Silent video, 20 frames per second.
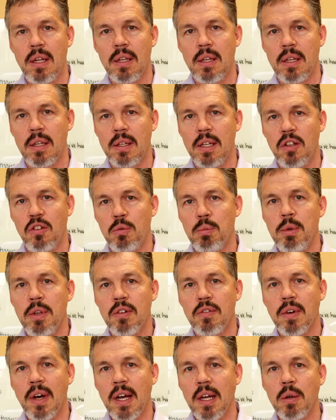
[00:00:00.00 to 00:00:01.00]
that needs to be
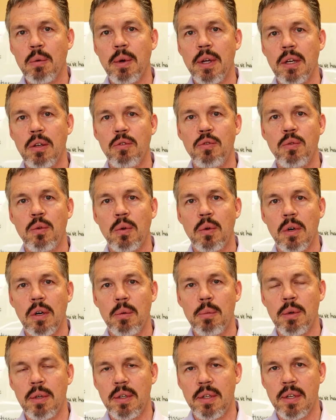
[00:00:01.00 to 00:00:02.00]
evaluated
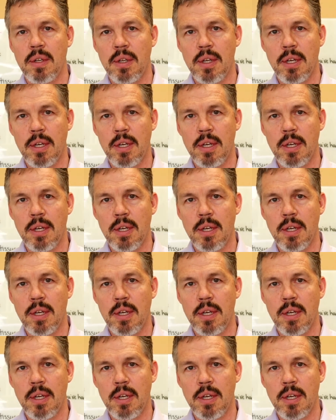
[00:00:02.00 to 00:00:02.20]
for, but